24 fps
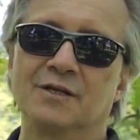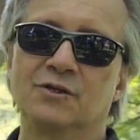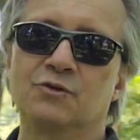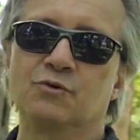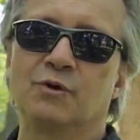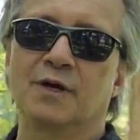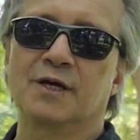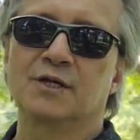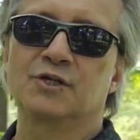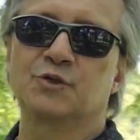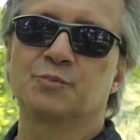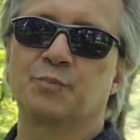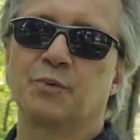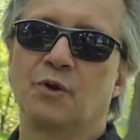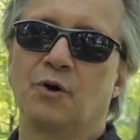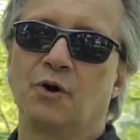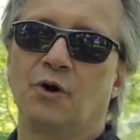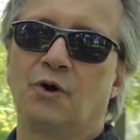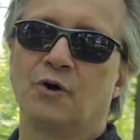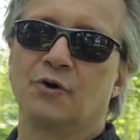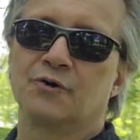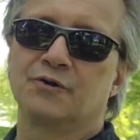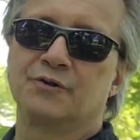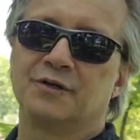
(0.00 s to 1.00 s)
to
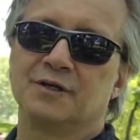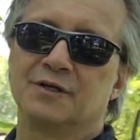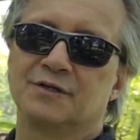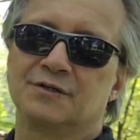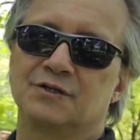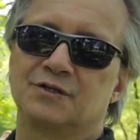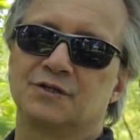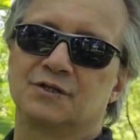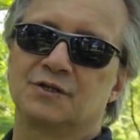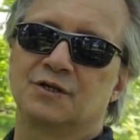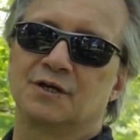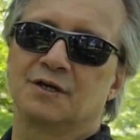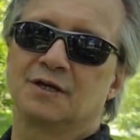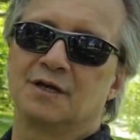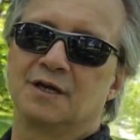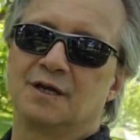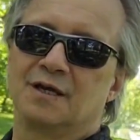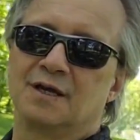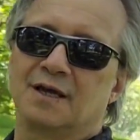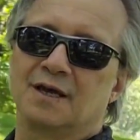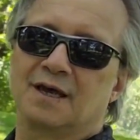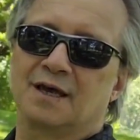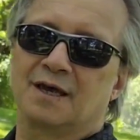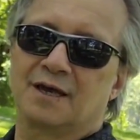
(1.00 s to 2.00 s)
explore this
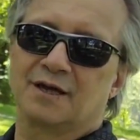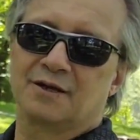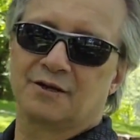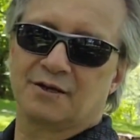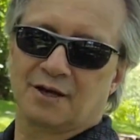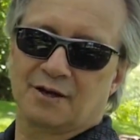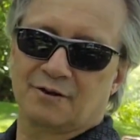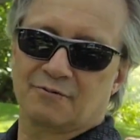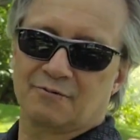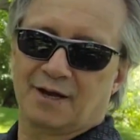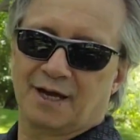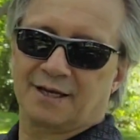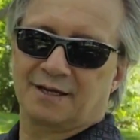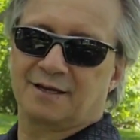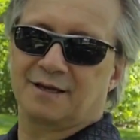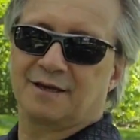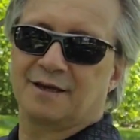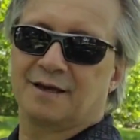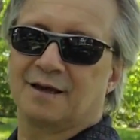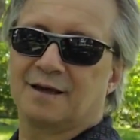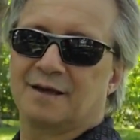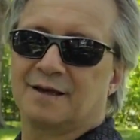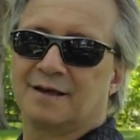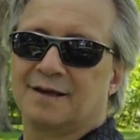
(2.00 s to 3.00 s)
area right
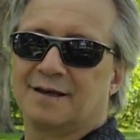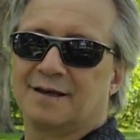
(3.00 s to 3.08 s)
here.